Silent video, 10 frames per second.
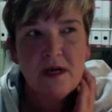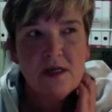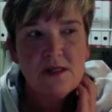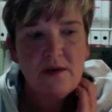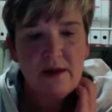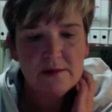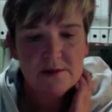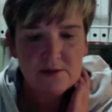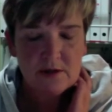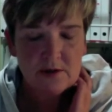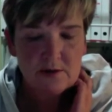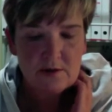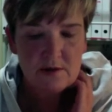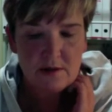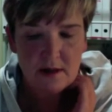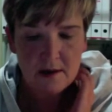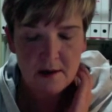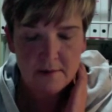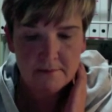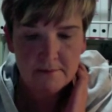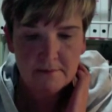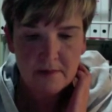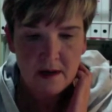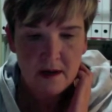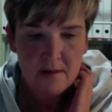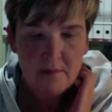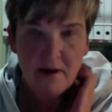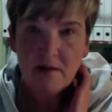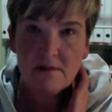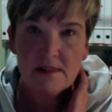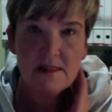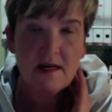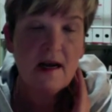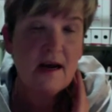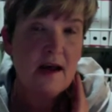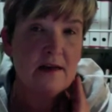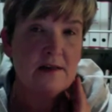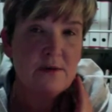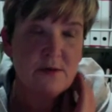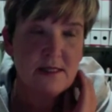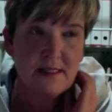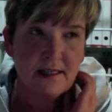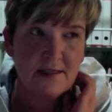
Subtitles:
so that was really good. But it was exhausting.